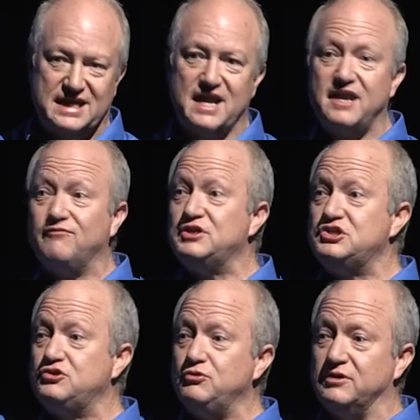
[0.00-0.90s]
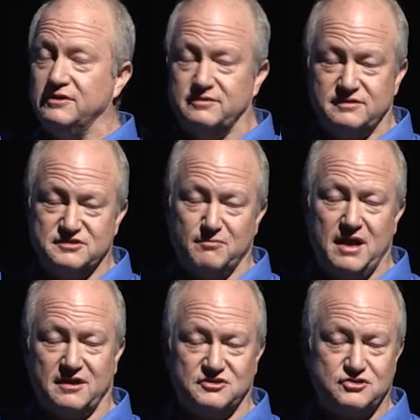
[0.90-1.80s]
Not every student is a
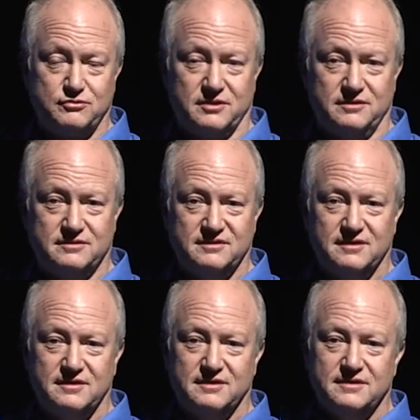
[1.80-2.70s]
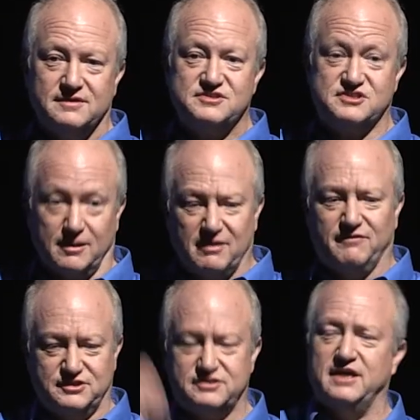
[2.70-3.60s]
model student. Some
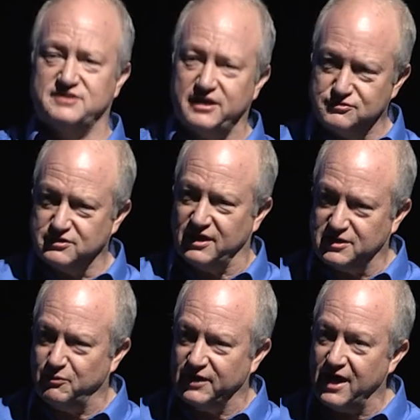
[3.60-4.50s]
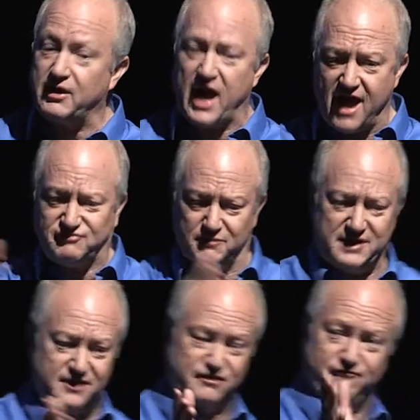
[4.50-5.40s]
of us, as I used to like to point out, have to
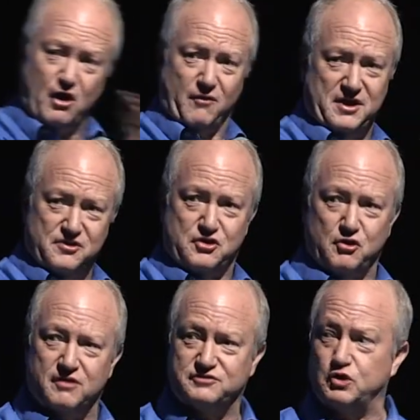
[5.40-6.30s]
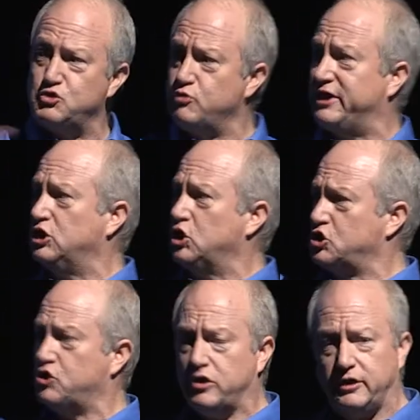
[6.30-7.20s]
be at the far end of the curve so you can
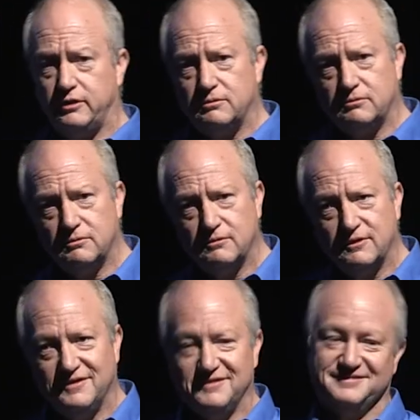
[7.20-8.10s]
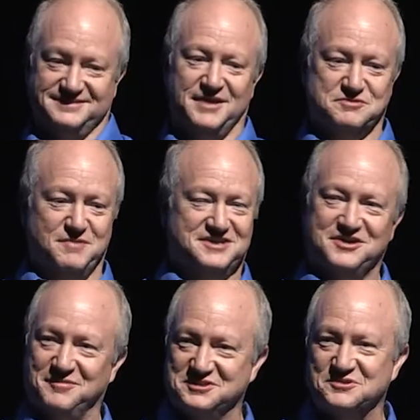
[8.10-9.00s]
look good. That was my
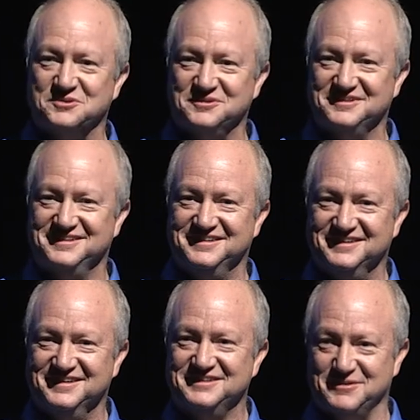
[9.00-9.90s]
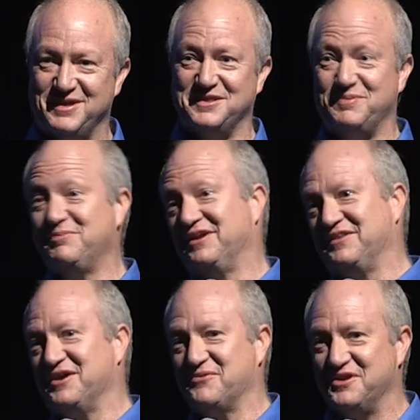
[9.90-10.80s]
job in school, to make the people on
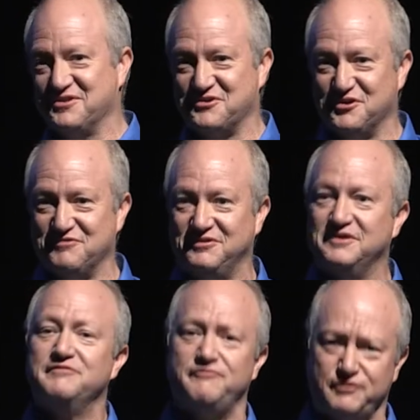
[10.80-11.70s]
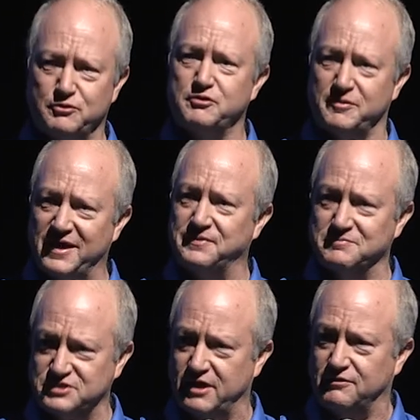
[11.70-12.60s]
the other end of the curve feel good about
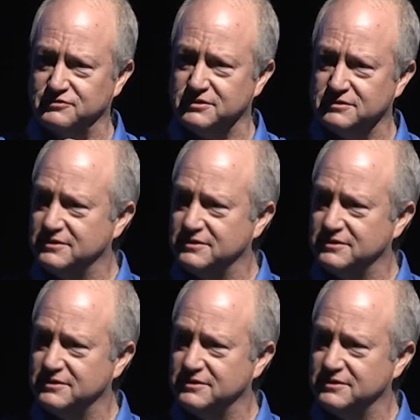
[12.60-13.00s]
themselves.